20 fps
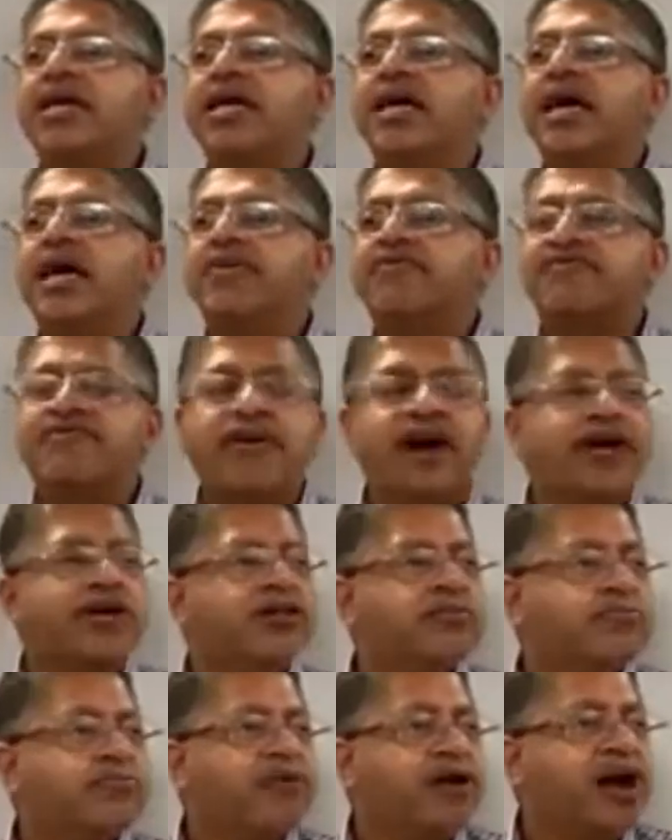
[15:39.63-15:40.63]
and
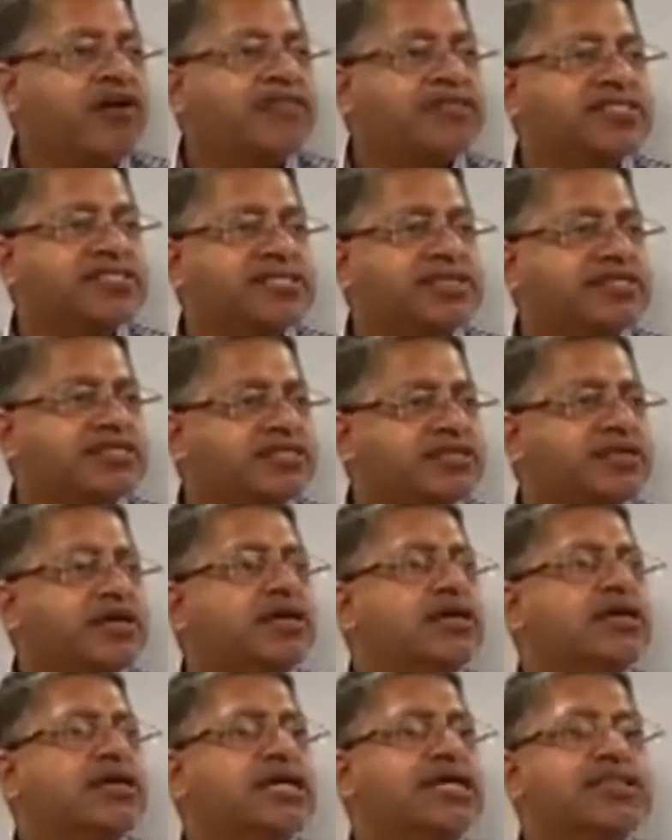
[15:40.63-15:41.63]
final prophetess
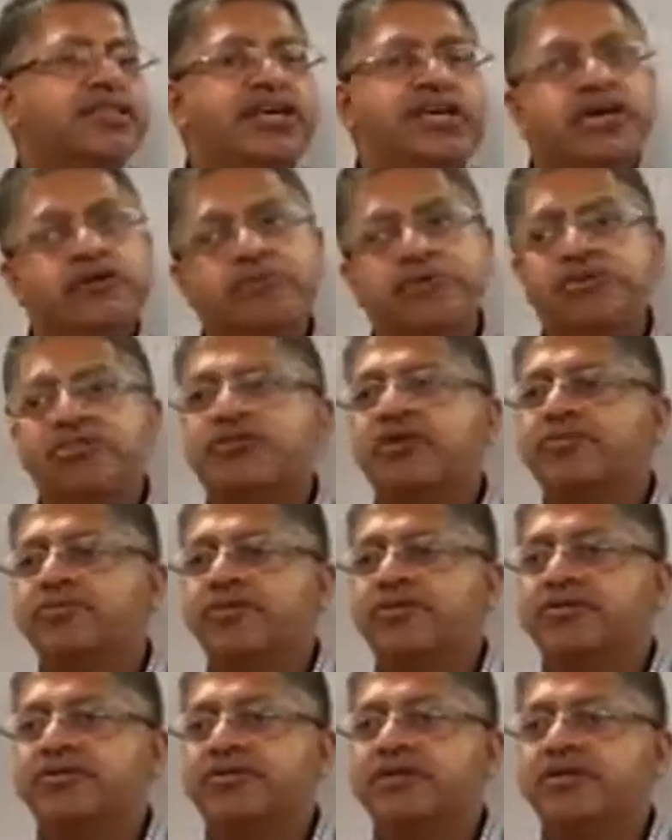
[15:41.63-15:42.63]
in the Hebrew
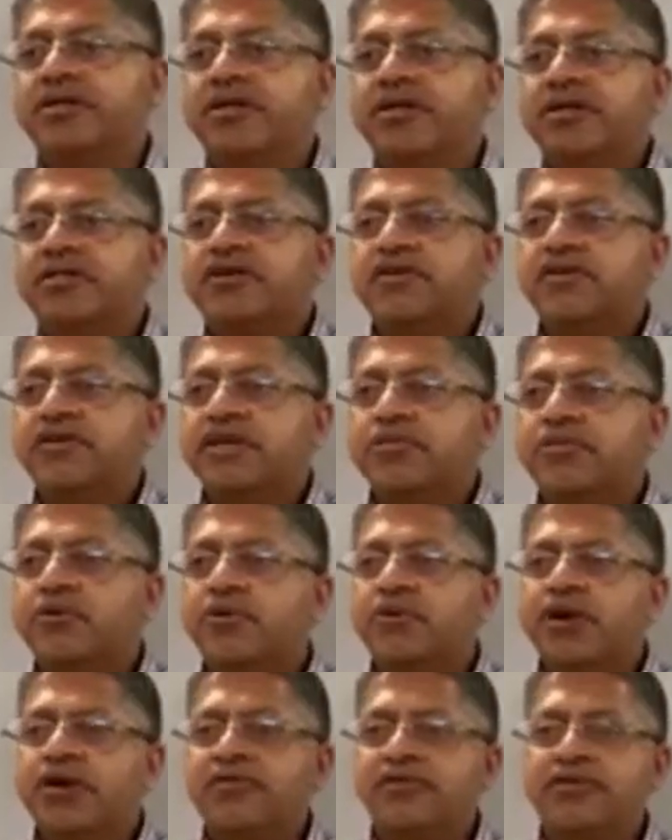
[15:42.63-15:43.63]
Scriptures. The number
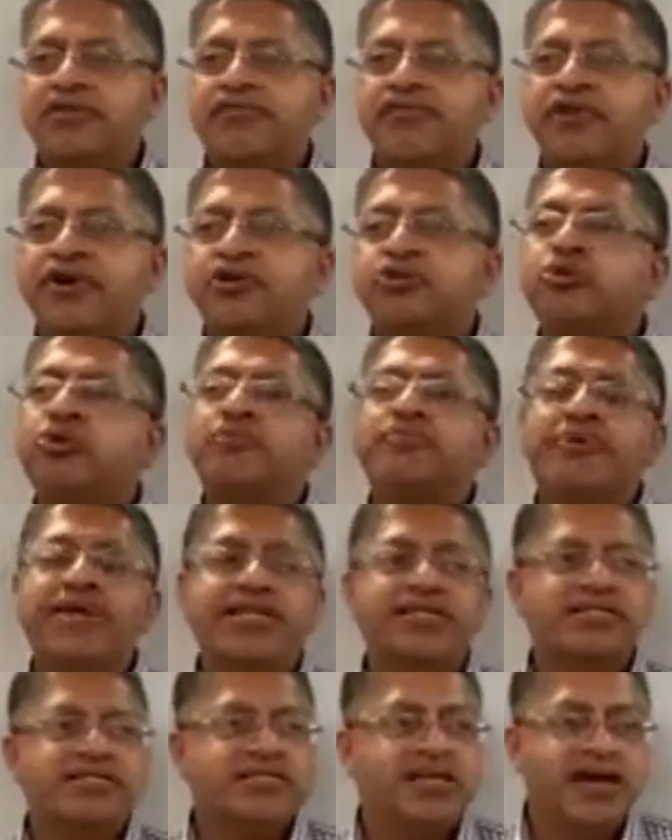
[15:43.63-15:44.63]
one, the first one
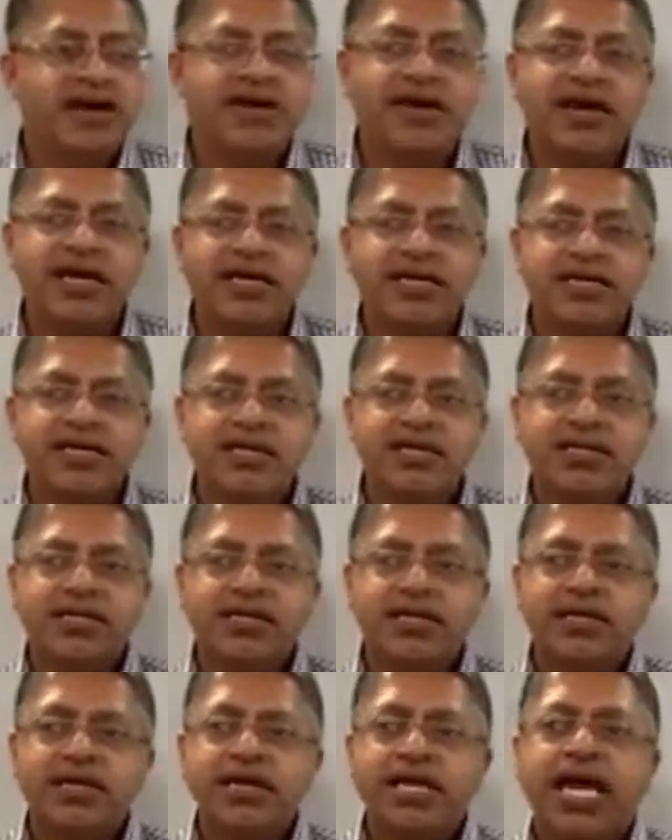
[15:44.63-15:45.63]
being Sarah,
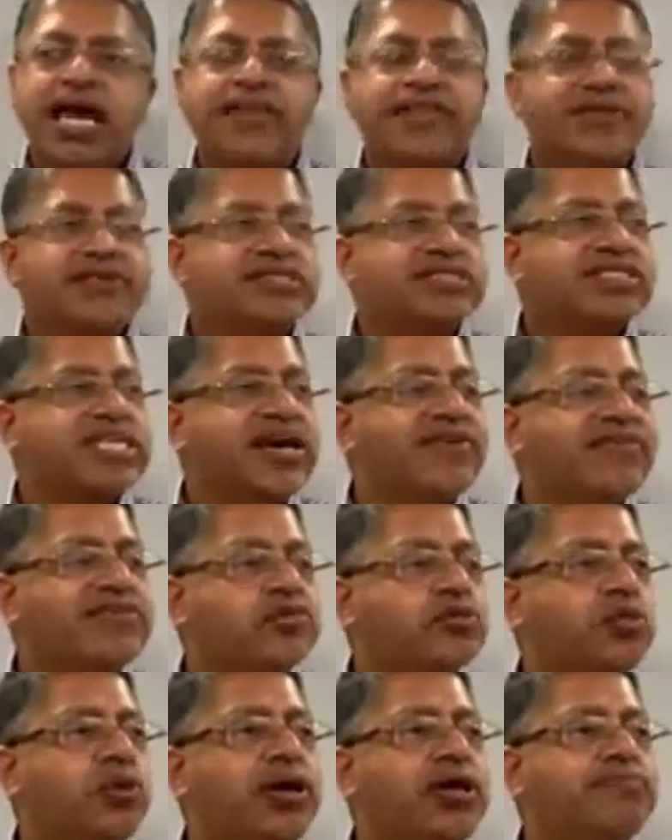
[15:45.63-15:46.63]
and the seventh
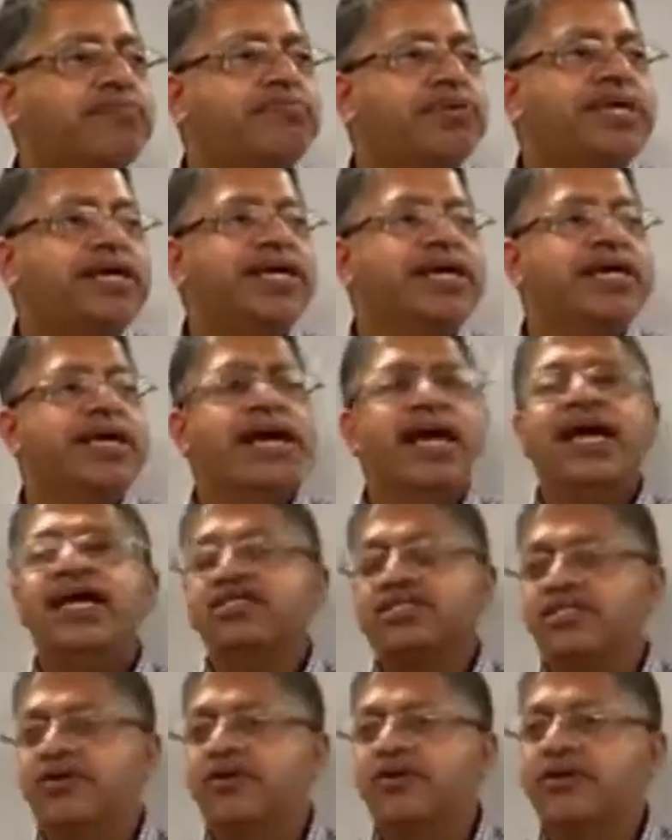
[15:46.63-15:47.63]
one being
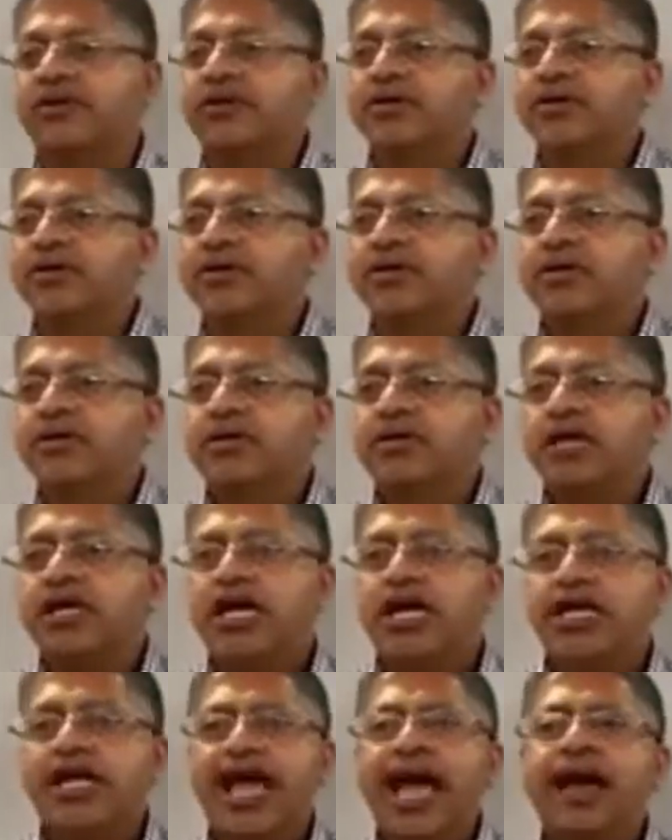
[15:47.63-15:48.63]
Esther.
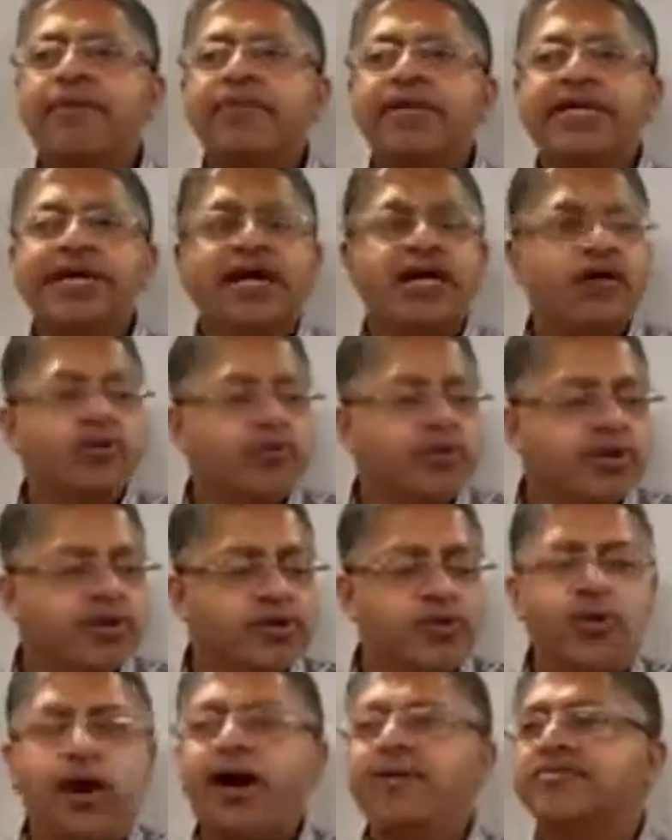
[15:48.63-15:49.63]
And Abigail, one of the
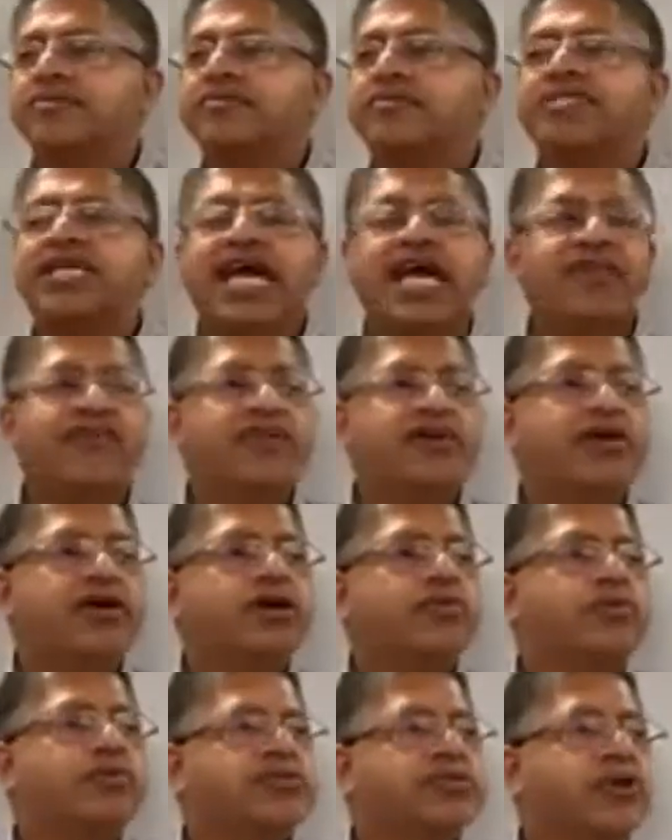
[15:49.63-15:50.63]
wives of David,
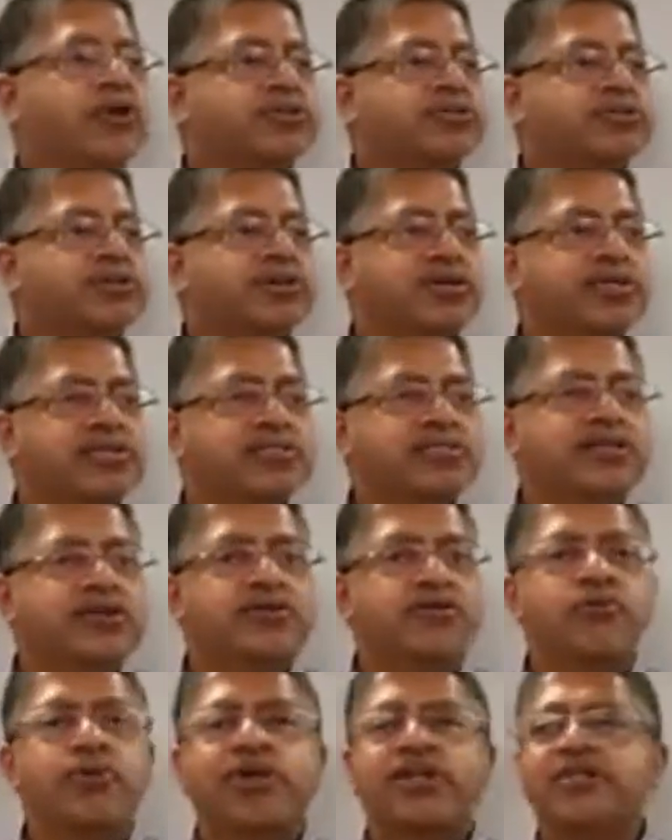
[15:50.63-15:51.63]
was also
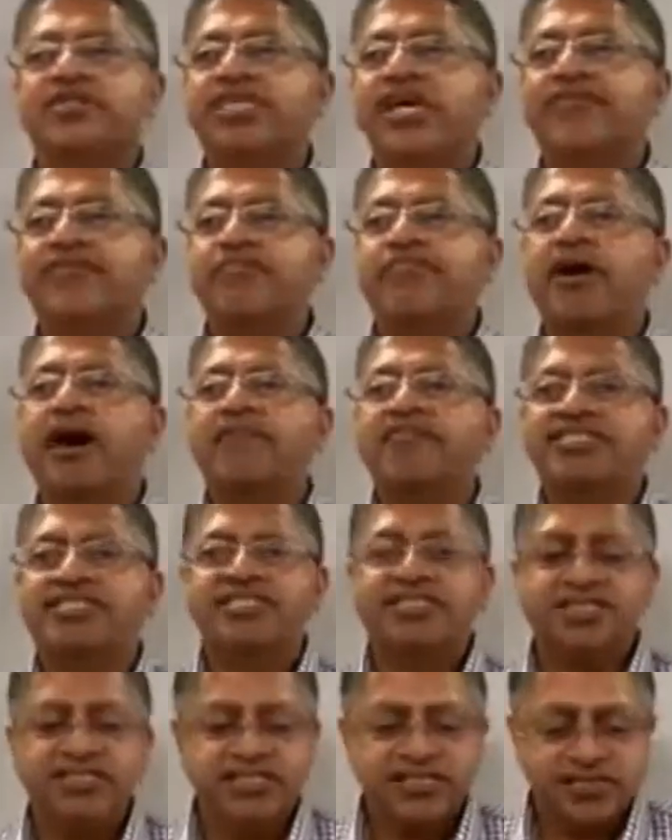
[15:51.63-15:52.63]
considered one of the seven
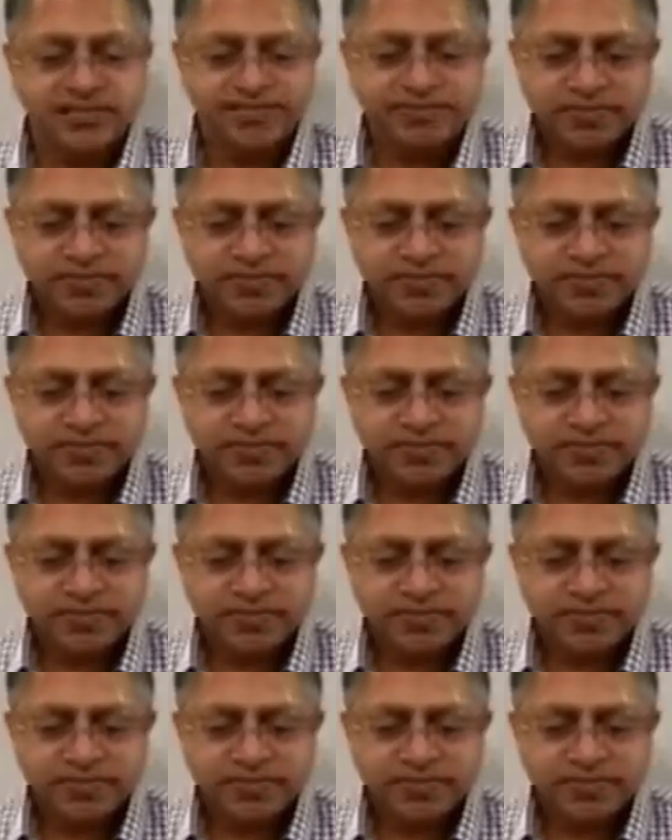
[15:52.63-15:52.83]
prophetesses.